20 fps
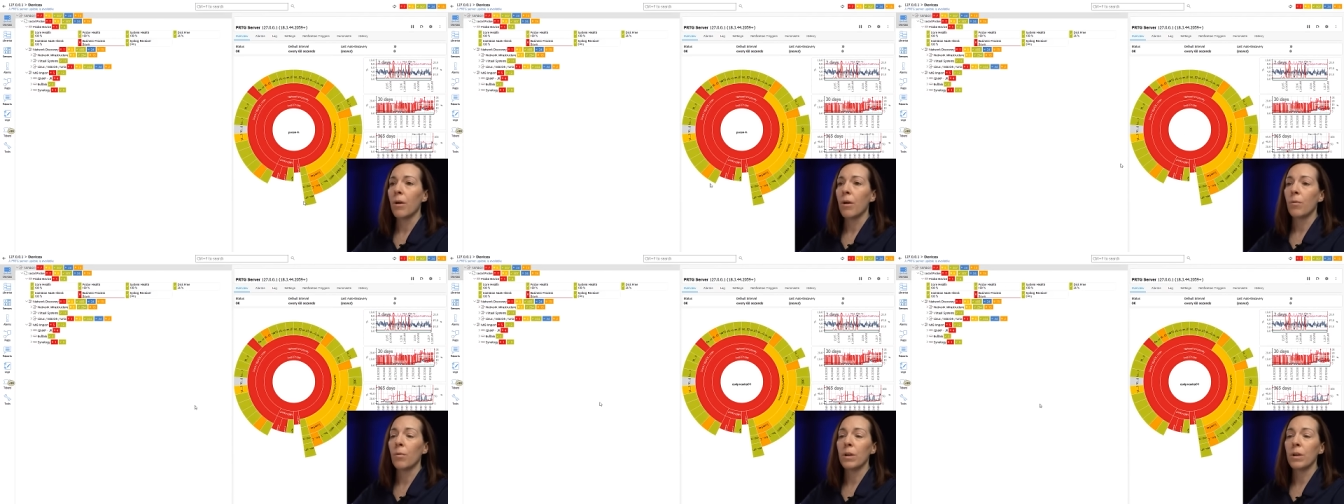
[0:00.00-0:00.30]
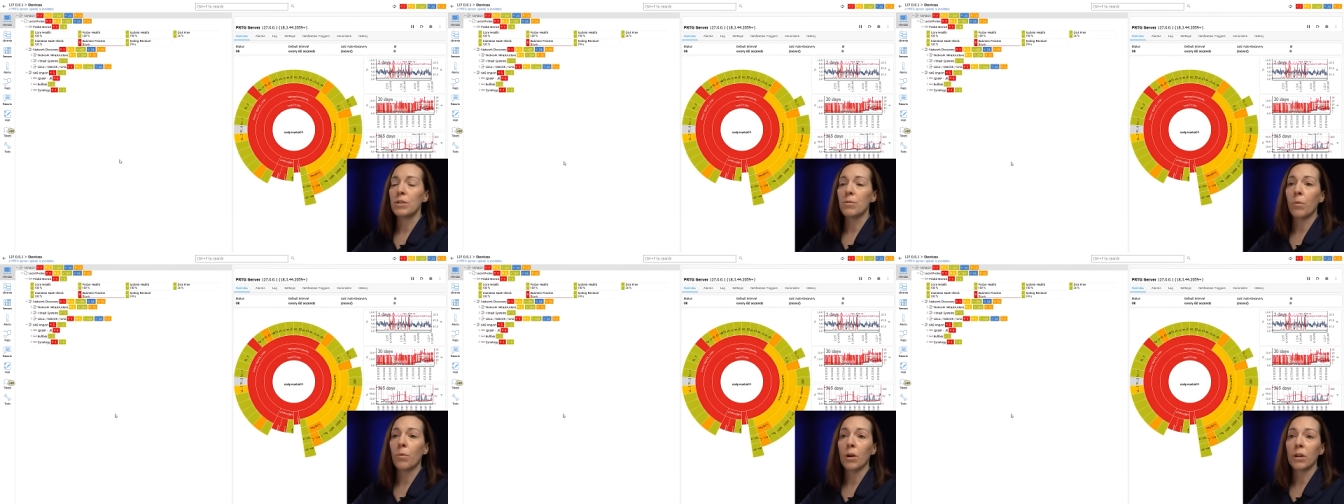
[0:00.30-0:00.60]

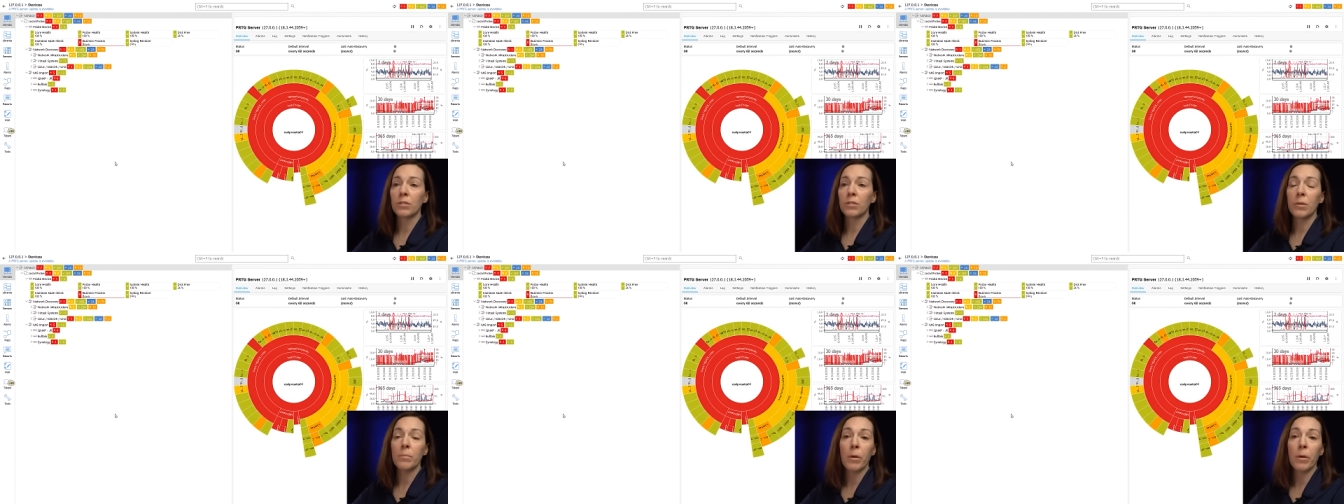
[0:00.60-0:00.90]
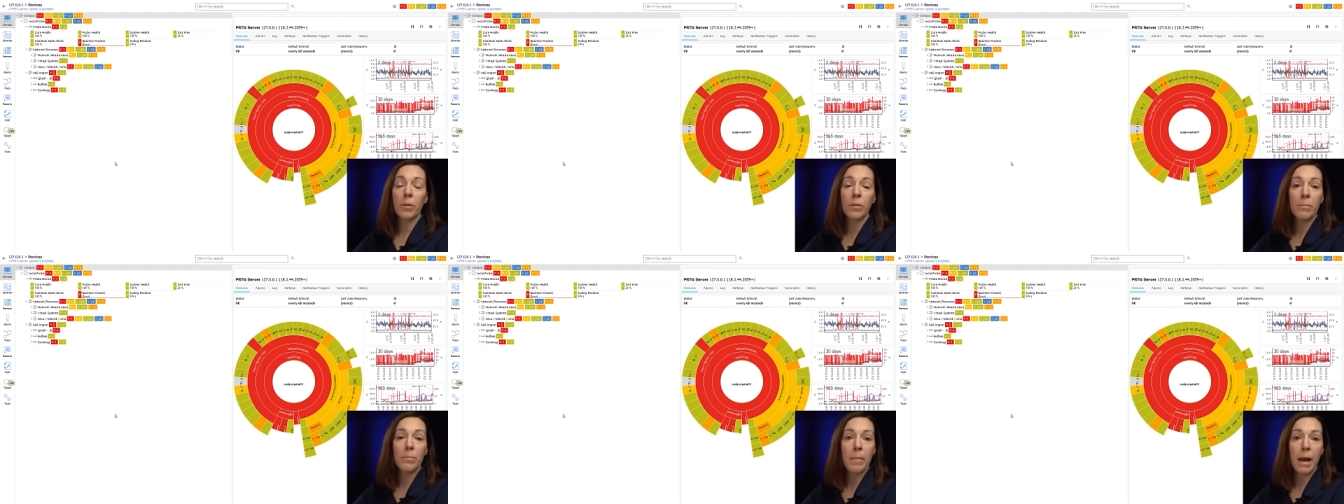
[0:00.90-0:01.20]
which works on
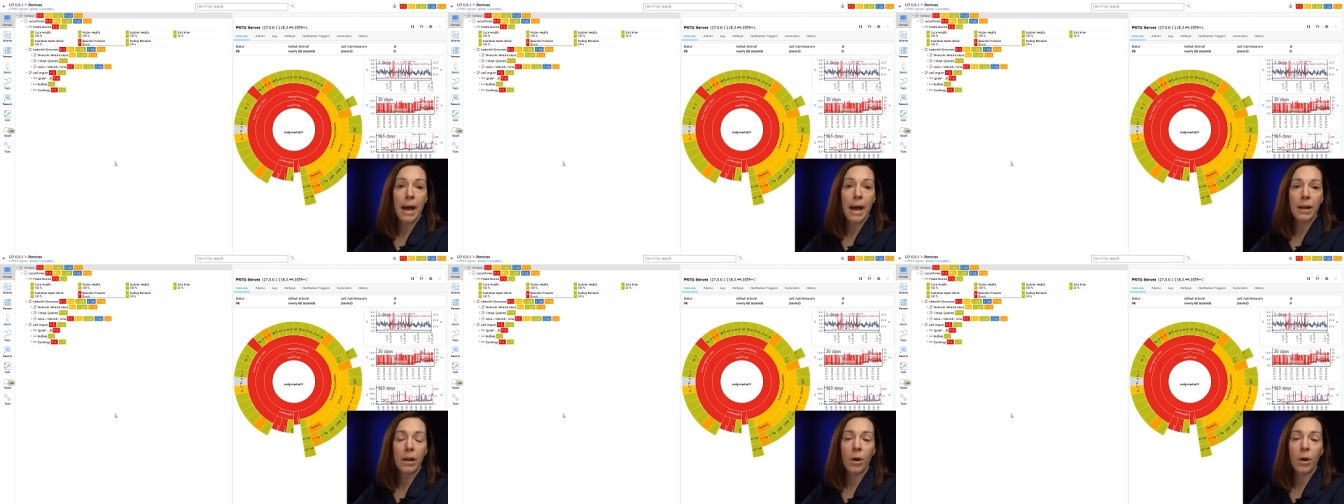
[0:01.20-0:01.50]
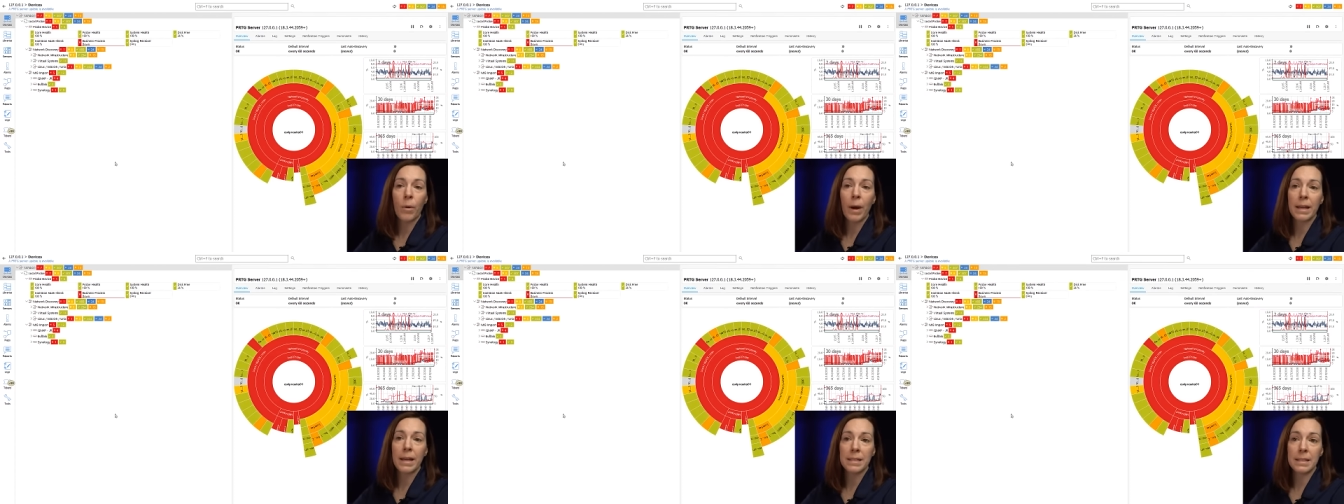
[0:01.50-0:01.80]
both Mac
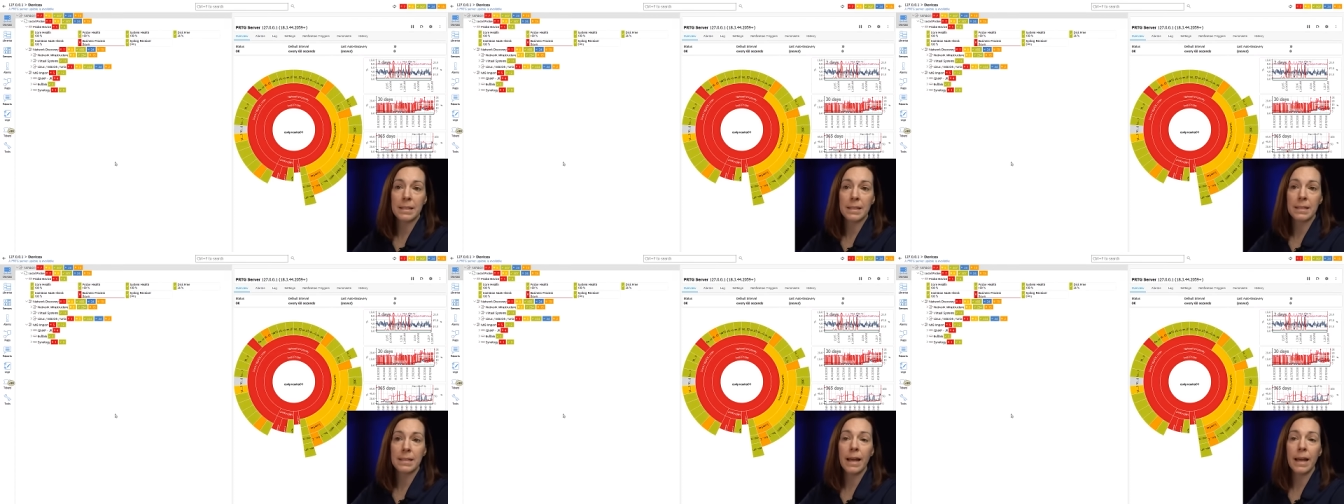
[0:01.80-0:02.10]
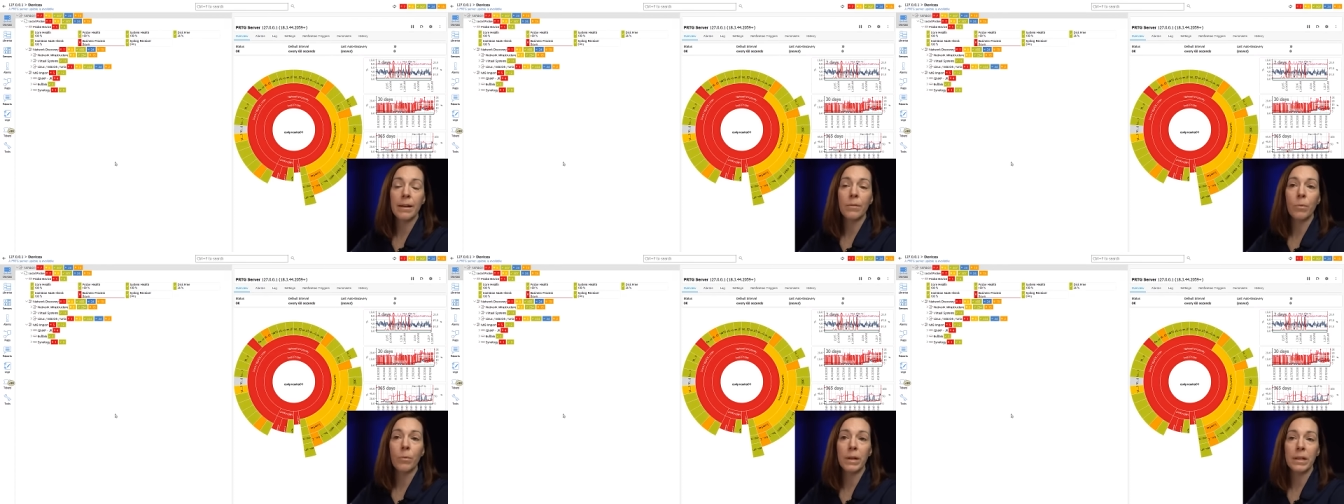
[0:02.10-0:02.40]
OSs
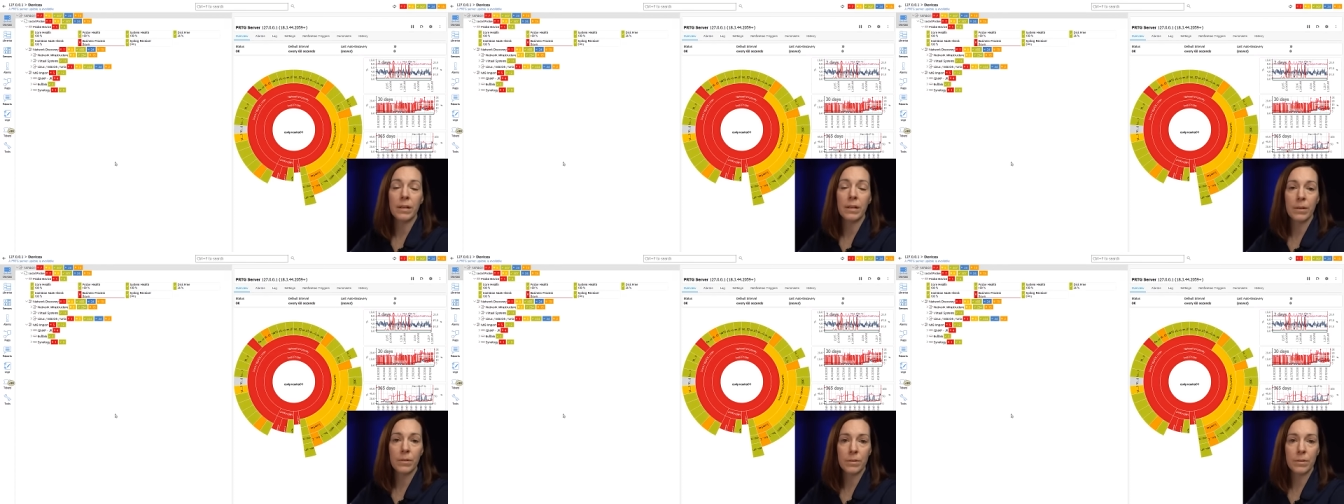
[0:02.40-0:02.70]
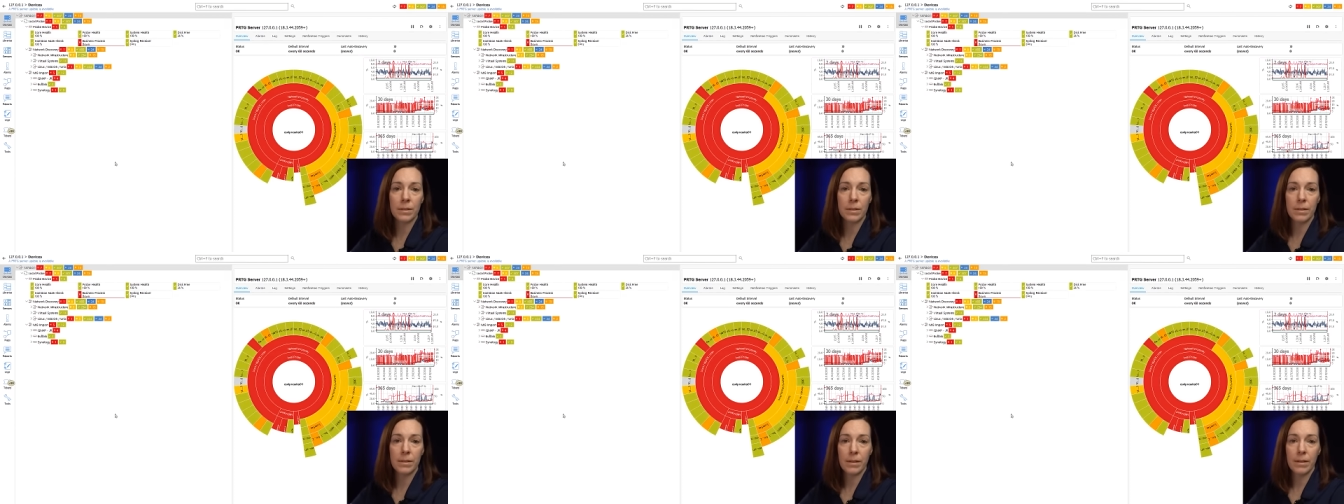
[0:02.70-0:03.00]
and
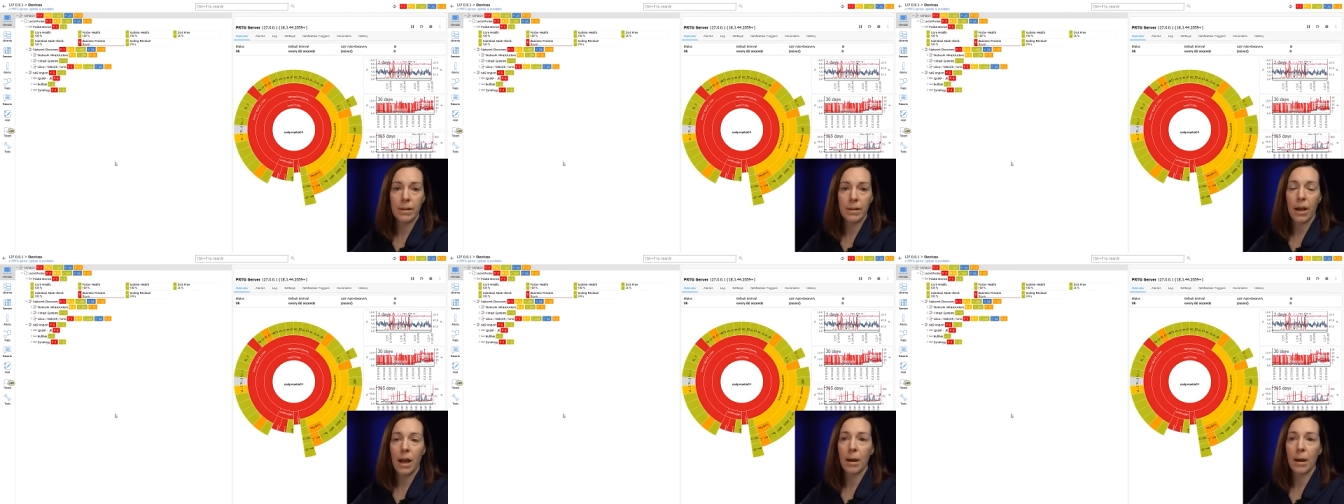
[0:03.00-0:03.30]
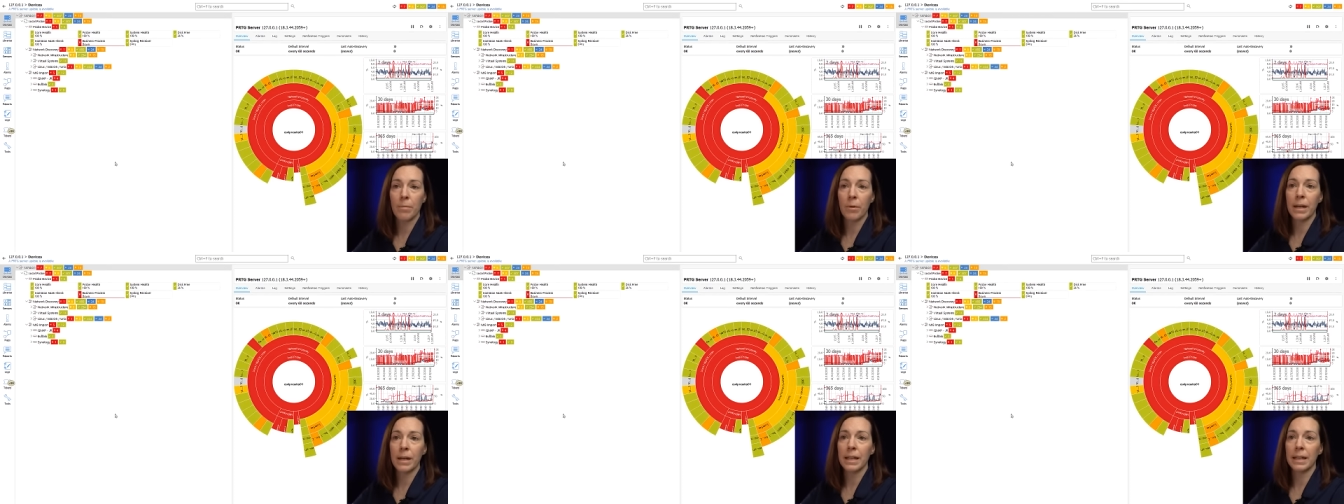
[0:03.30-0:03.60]
Windows
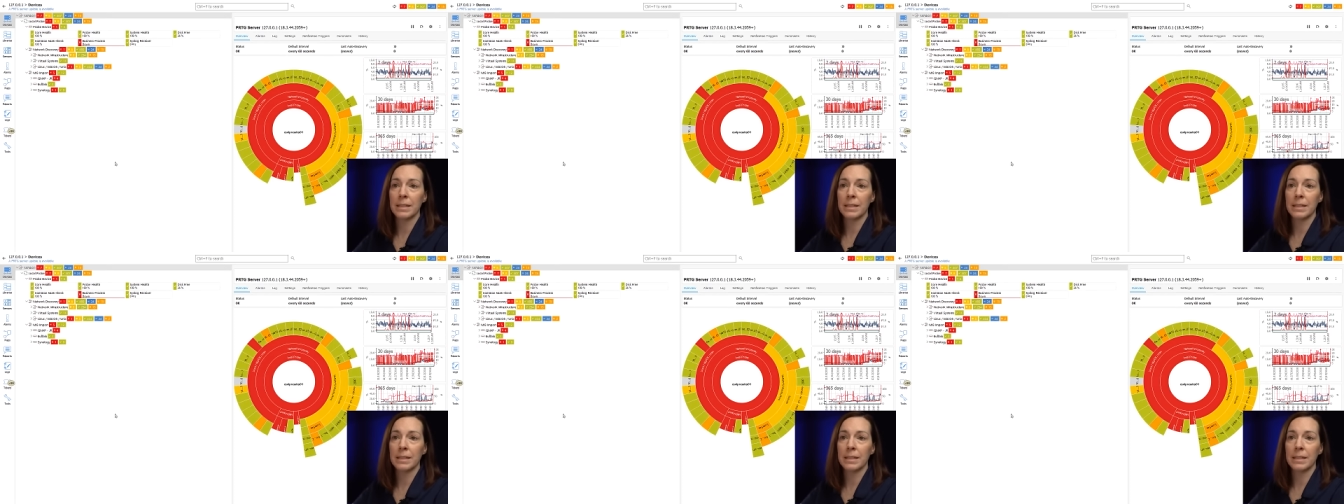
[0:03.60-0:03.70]
operating